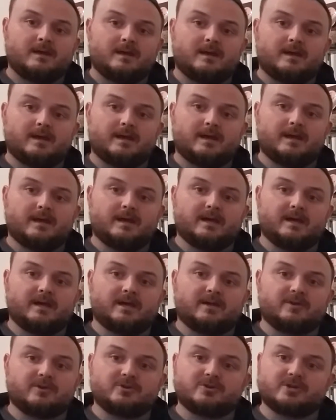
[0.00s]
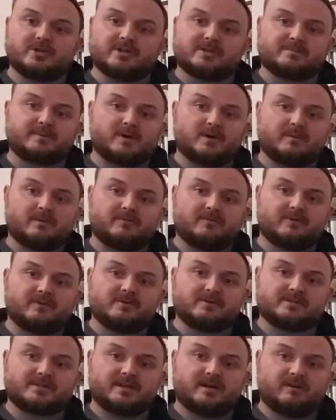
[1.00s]
and you should experiment for
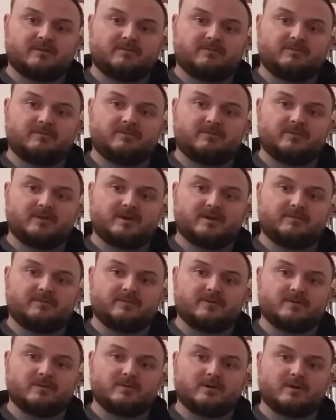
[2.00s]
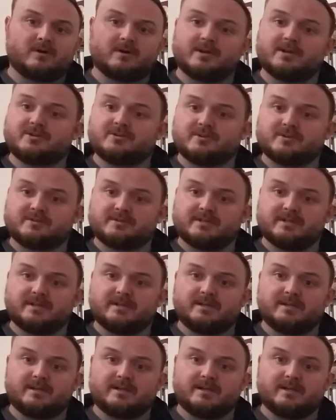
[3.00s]
yourself. If you are
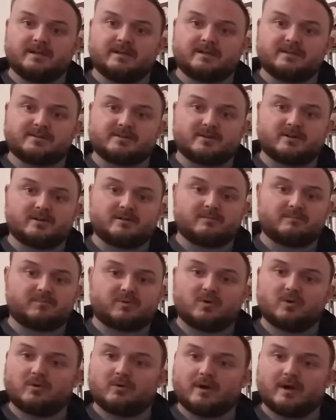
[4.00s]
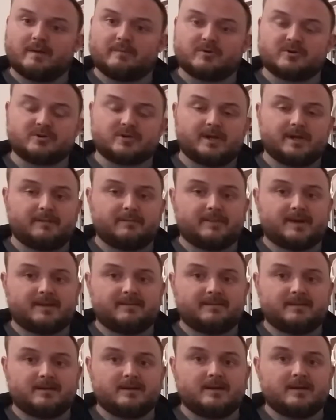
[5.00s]
interested in a certain program or training
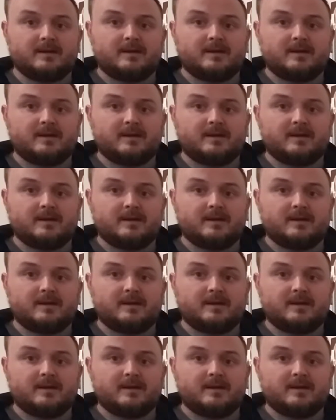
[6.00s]
method,